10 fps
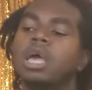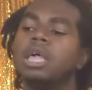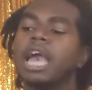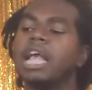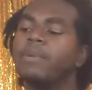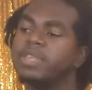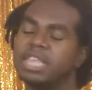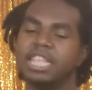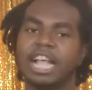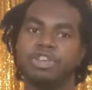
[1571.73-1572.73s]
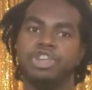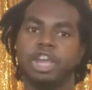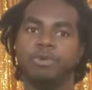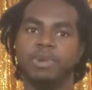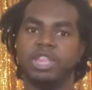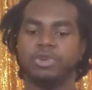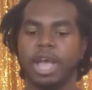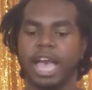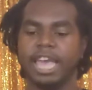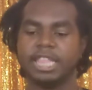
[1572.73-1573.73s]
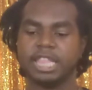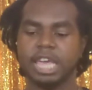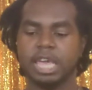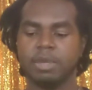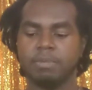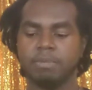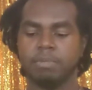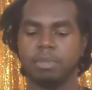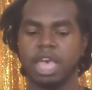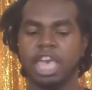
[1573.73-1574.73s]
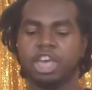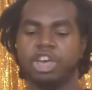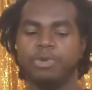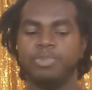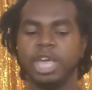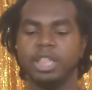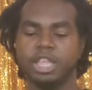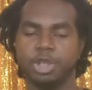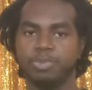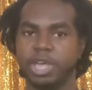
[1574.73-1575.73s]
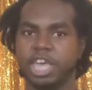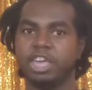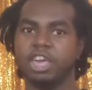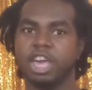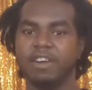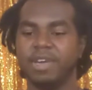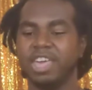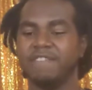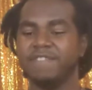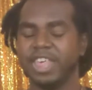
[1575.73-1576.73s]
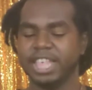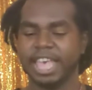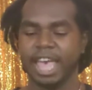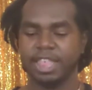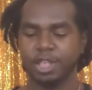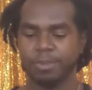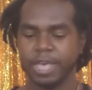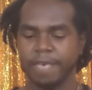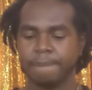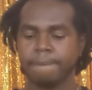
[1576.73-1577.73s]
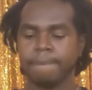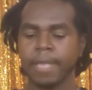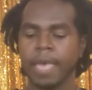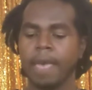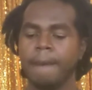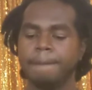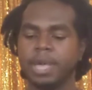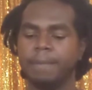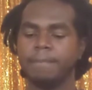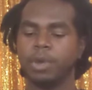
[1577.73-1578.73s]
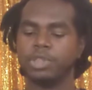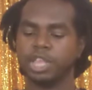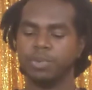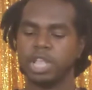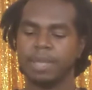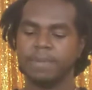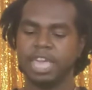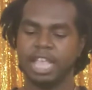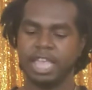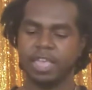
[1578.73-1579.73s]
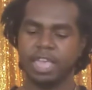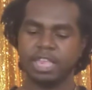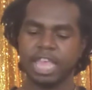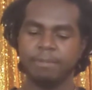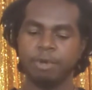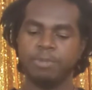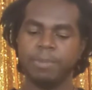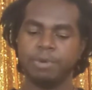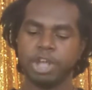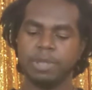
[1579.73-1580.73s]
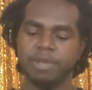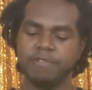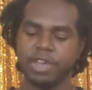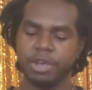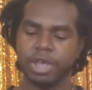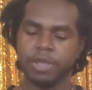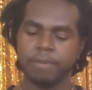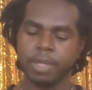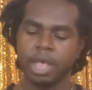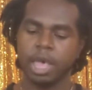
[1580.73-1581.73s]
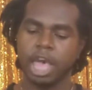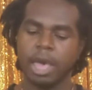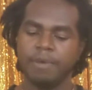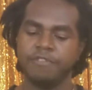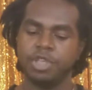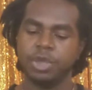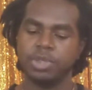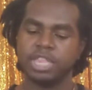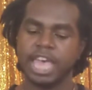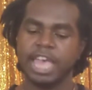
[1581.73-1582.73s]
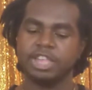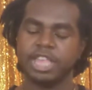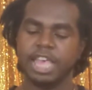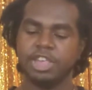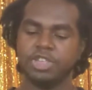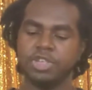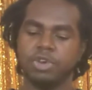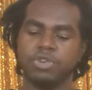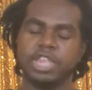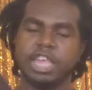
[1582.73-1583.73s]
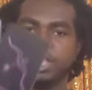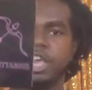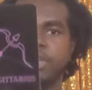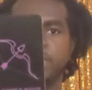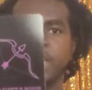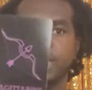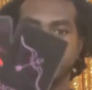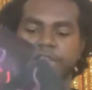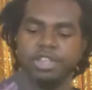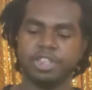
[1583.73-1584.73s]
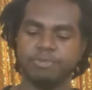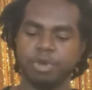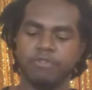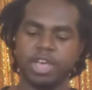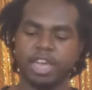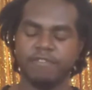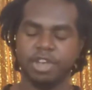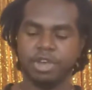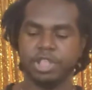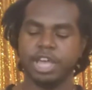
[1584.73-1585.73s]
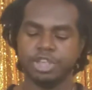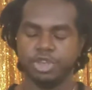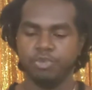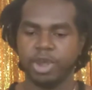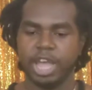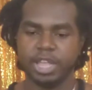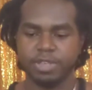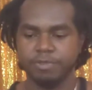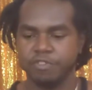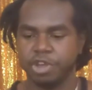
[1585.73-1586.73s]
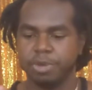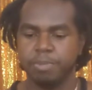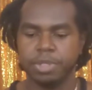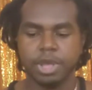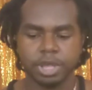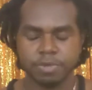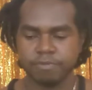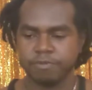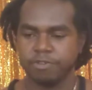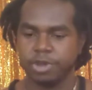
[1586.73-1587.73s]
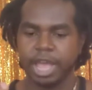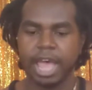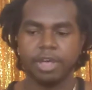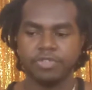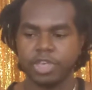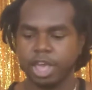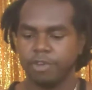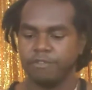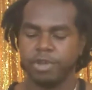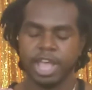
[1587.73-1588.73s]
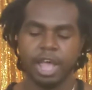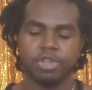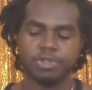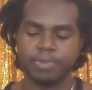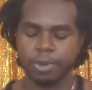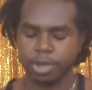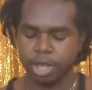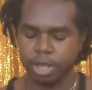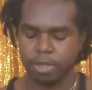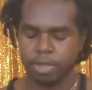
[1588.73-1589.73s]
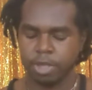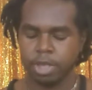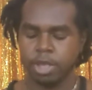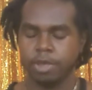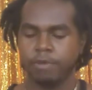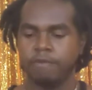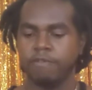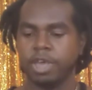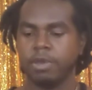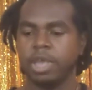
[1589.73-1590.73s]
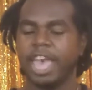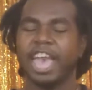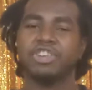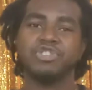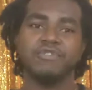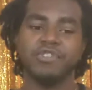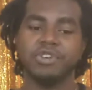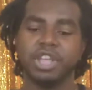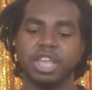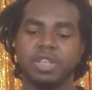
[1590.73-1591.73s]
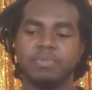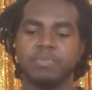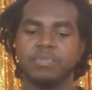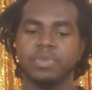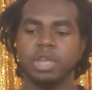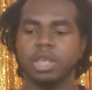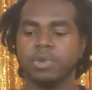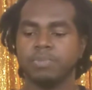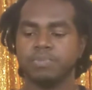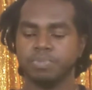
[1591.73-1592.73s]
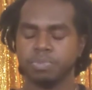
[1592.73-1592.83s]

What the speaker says: Like, I don't want to say, like, Dr. Jekyll, Mr. Hyde thing. It could be a little bit. It could feel like that a little bit. But mostly what I'm getting is that more people are going to be very... if you know Sagittarius is more of like a very like direct, very blunt, very out there, very outspoken, very extroverted, you know.